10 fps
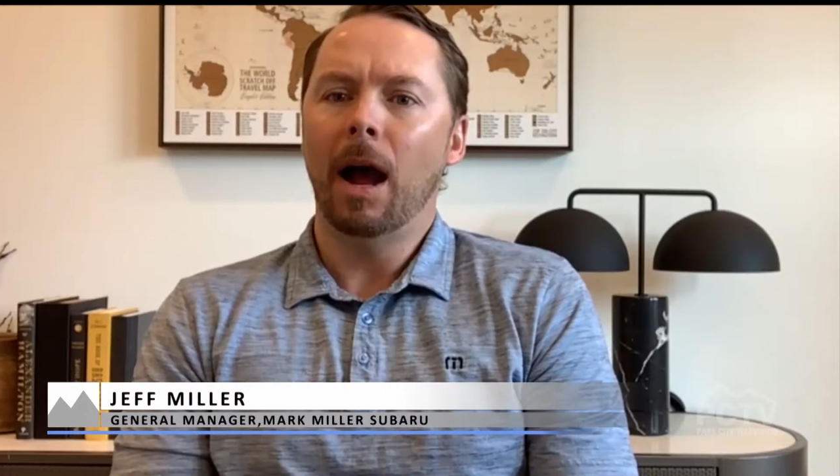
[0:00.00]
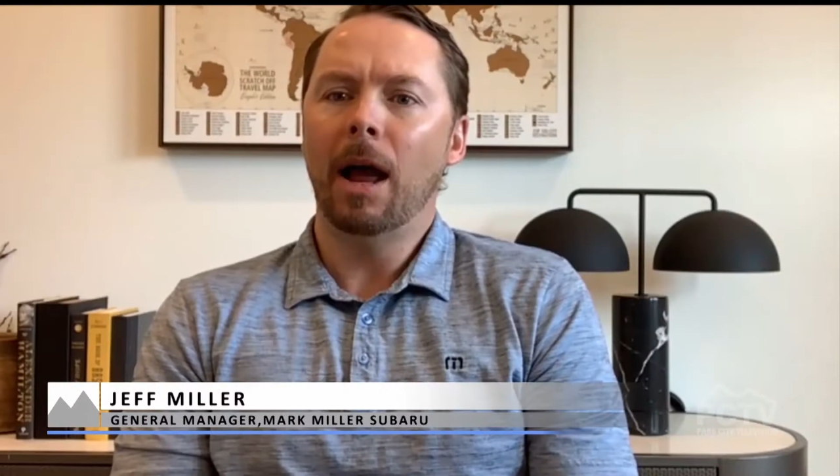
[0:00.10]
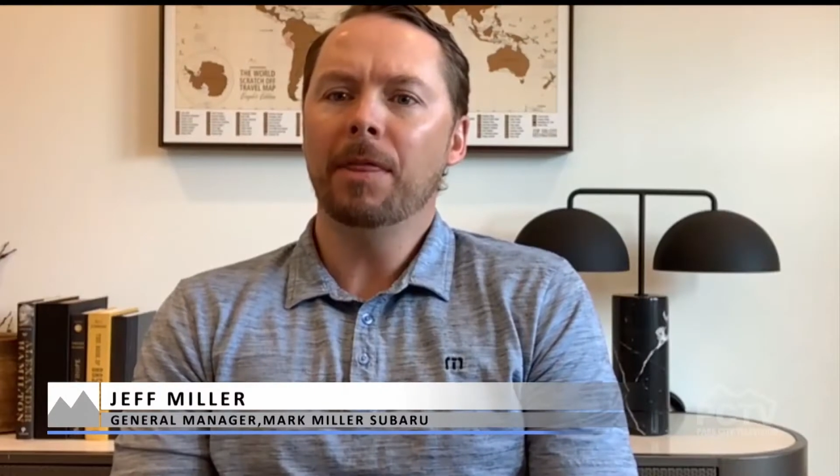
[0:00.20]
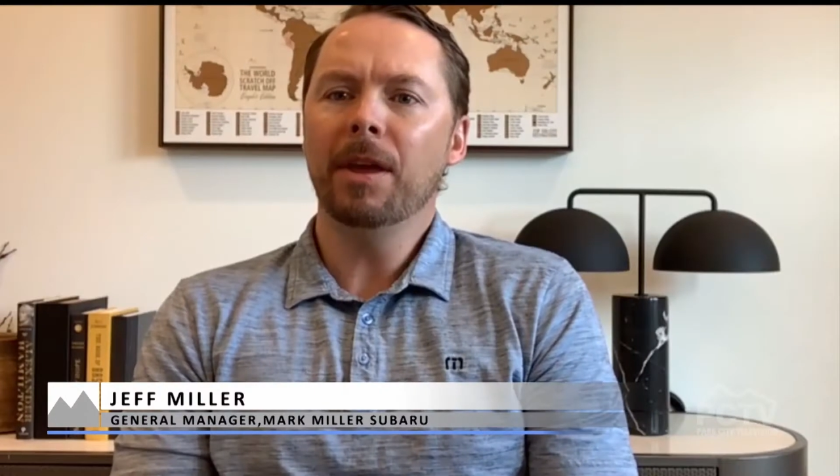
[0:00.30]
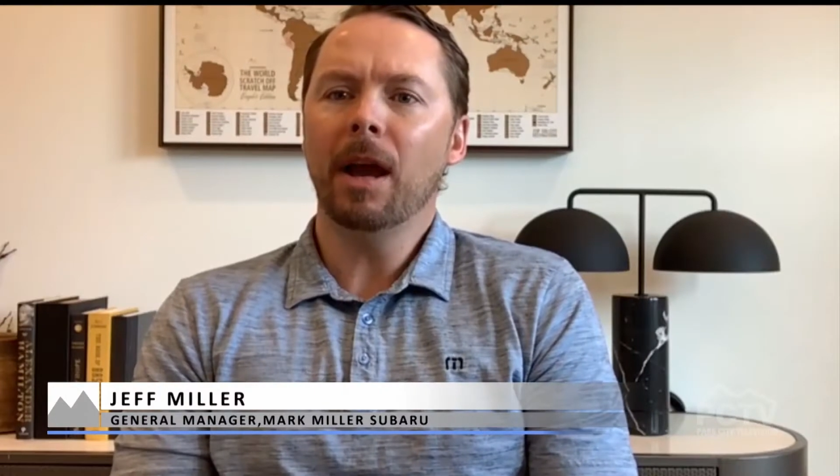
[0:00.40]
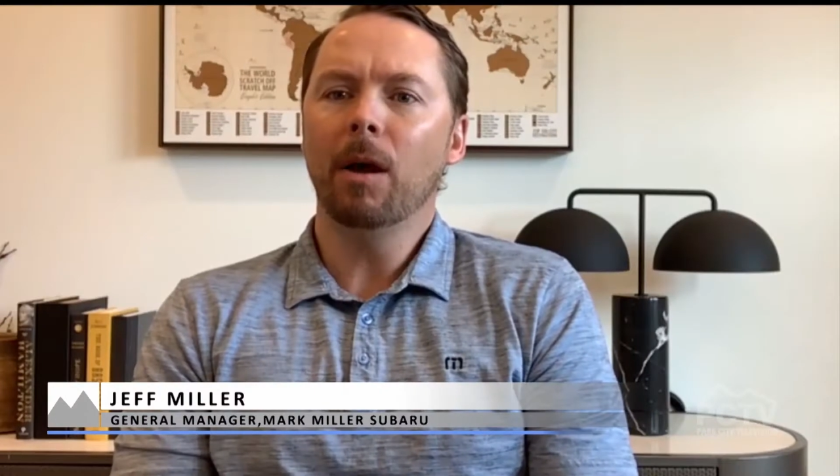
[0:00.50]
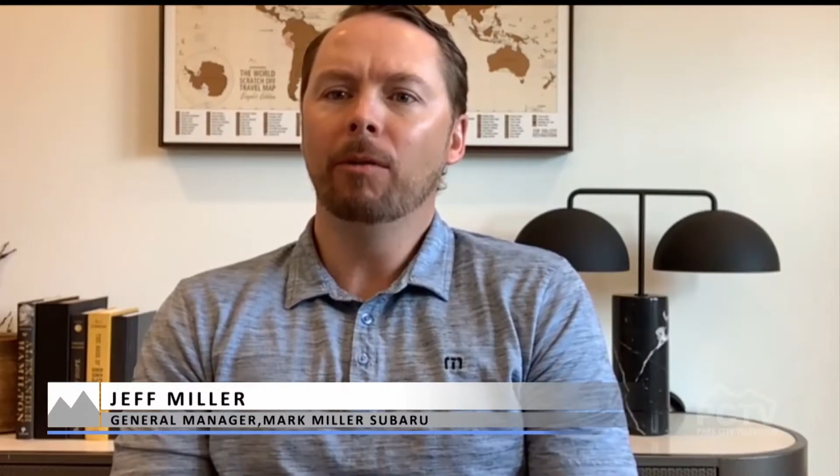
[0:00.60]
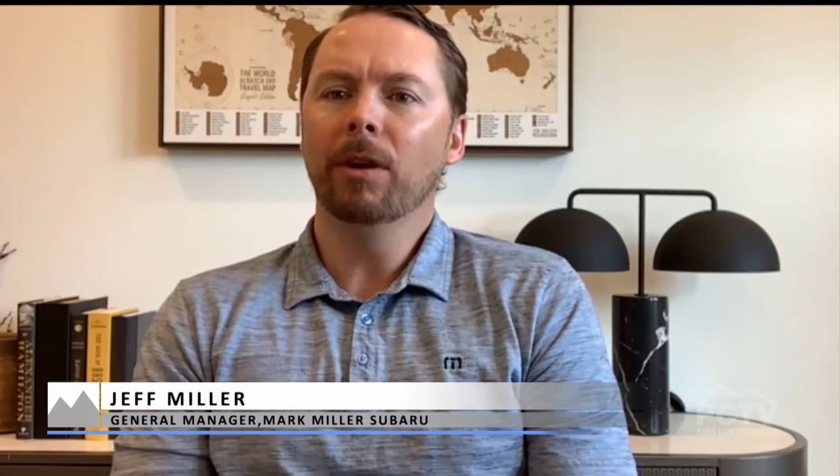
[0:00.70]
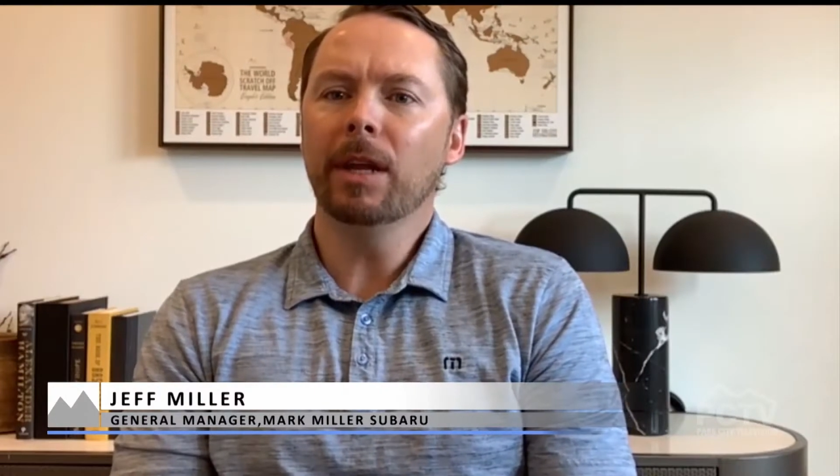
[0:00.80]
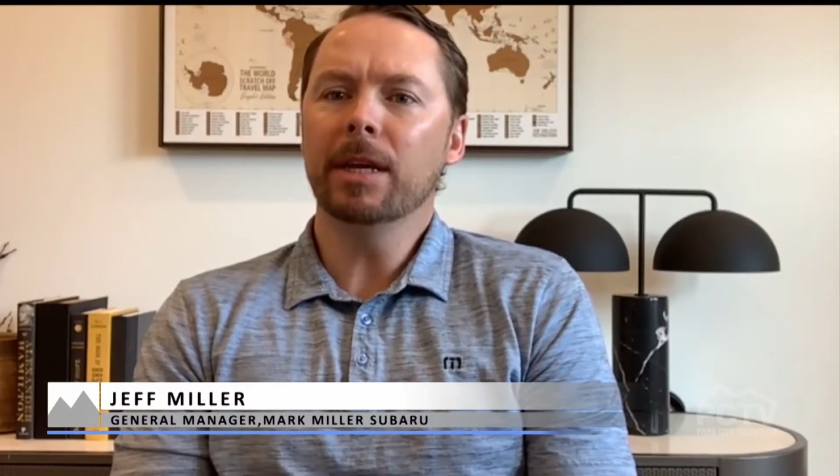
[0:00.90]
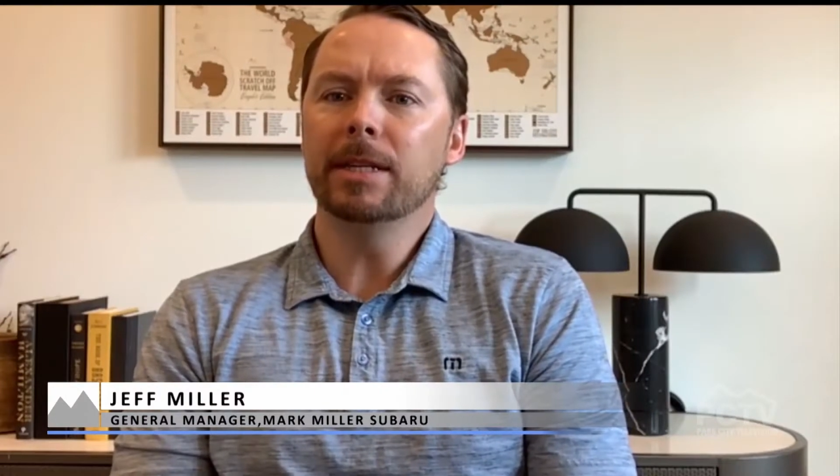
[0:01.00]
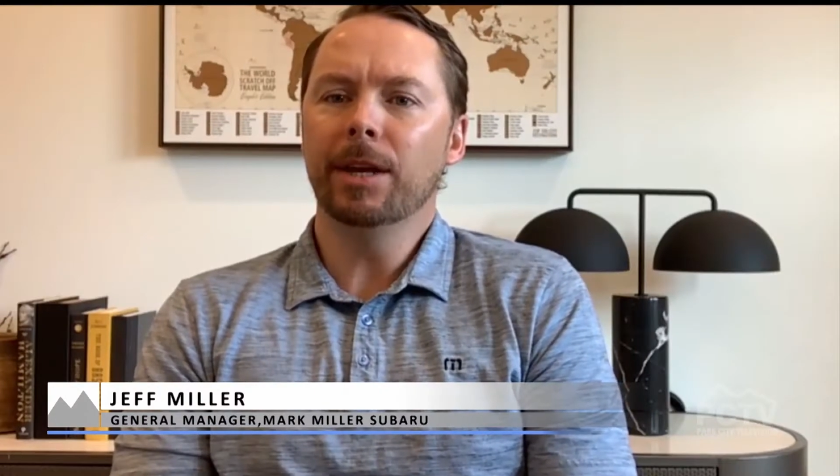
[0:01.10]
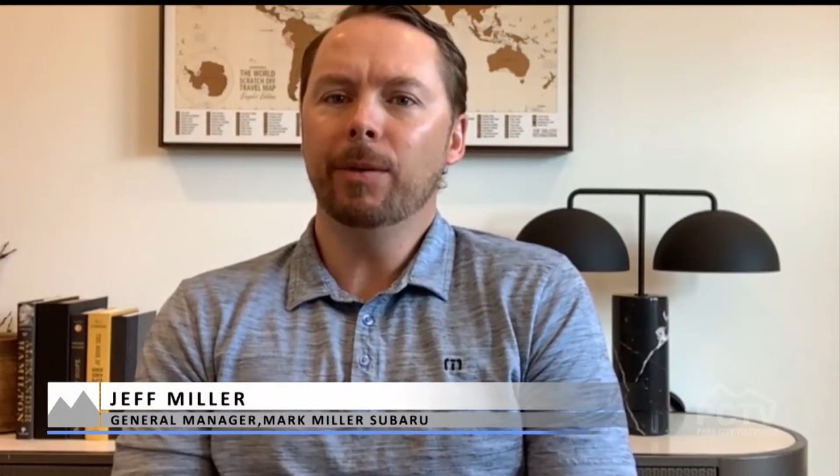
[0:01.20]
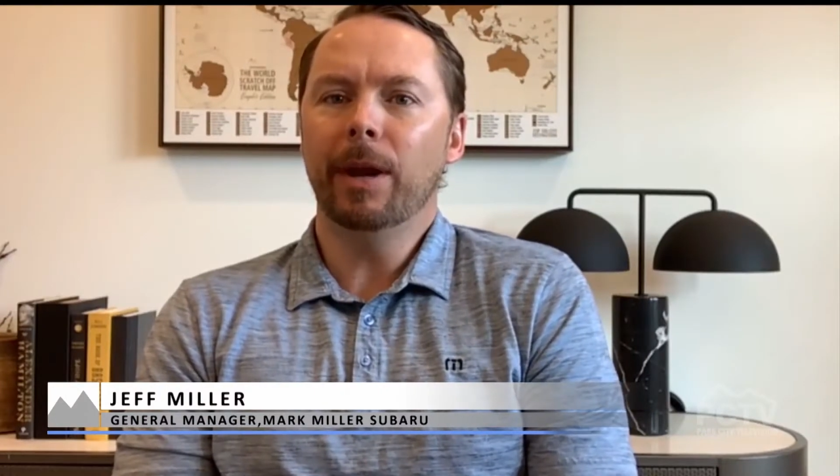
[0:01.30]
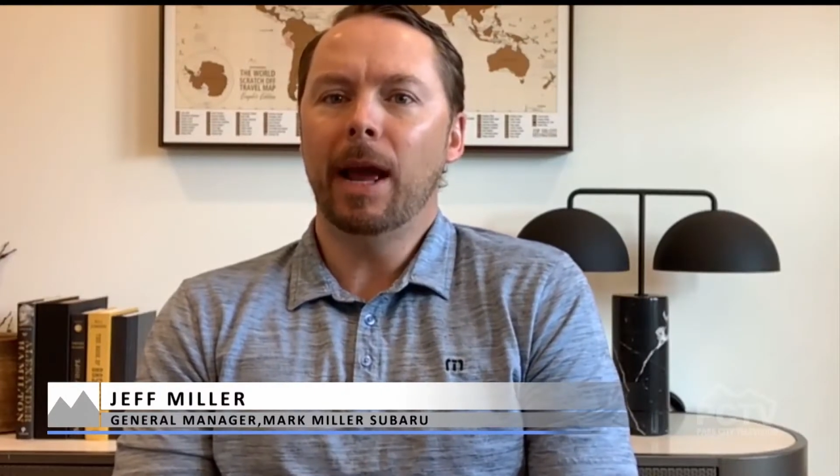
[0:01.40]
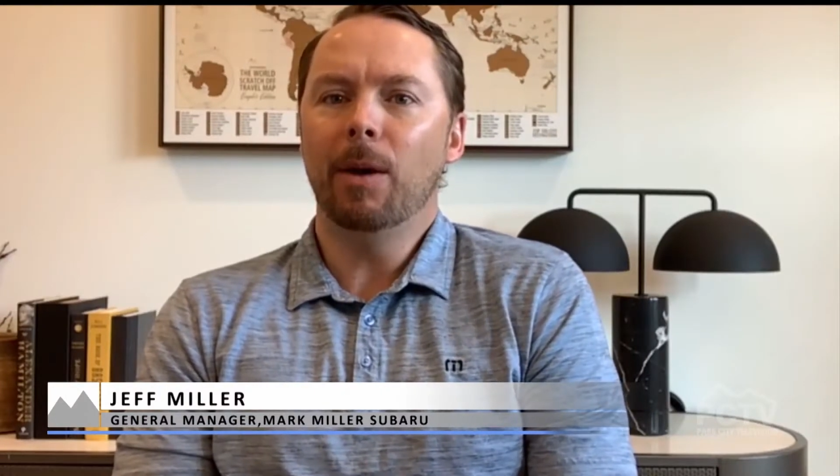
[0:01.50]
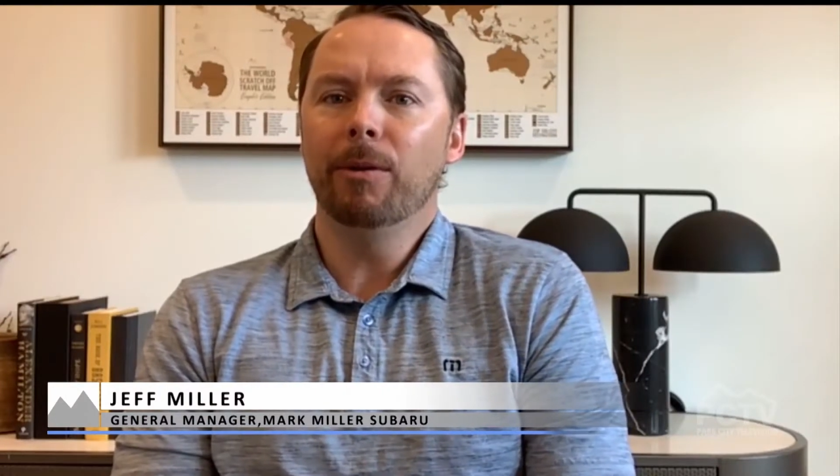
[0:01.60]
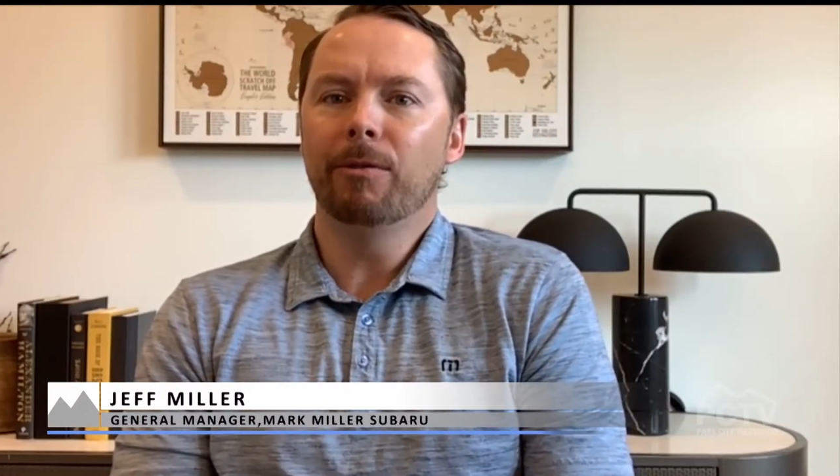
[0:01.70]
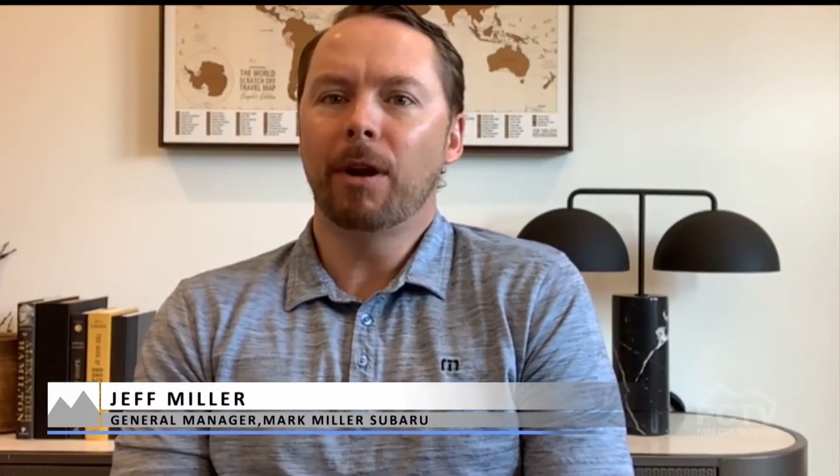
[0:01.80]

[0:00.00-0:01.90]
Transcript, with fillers: I think uh, really continuing how we've